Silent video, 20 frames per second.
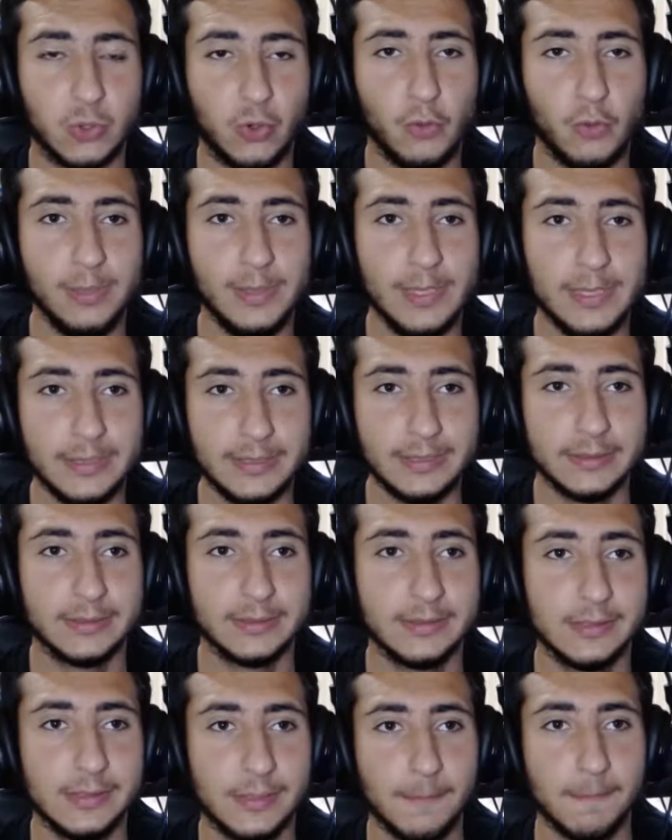Oblak,
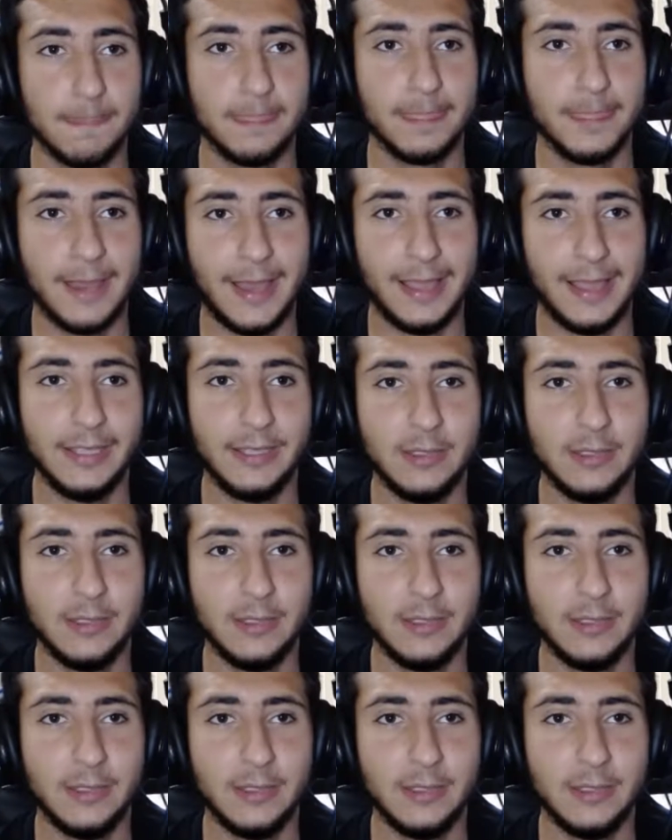I